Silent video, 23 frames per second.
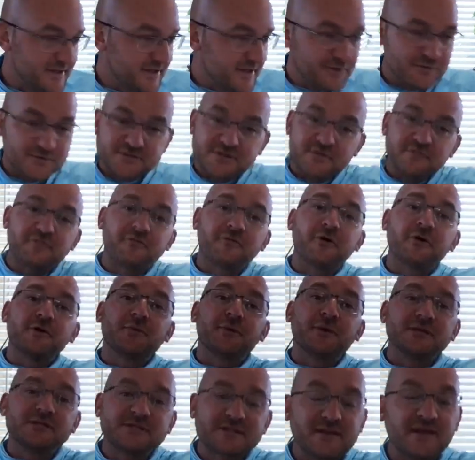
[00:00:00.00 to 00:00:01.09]
He was in front of
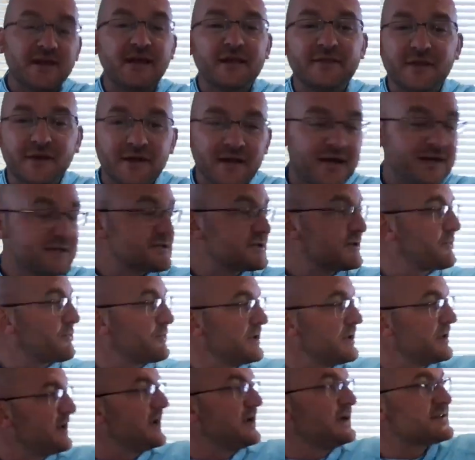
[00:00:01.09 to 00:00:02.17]
my stand the last 3
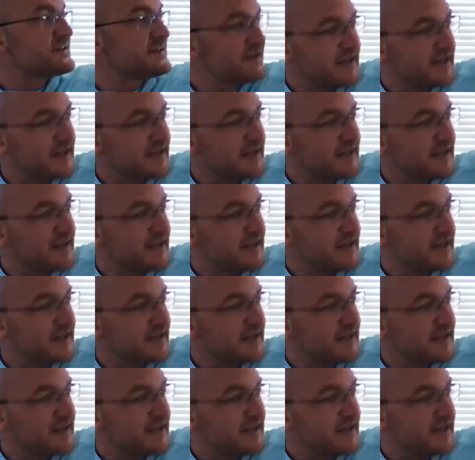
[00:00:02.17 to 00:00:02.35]
nights.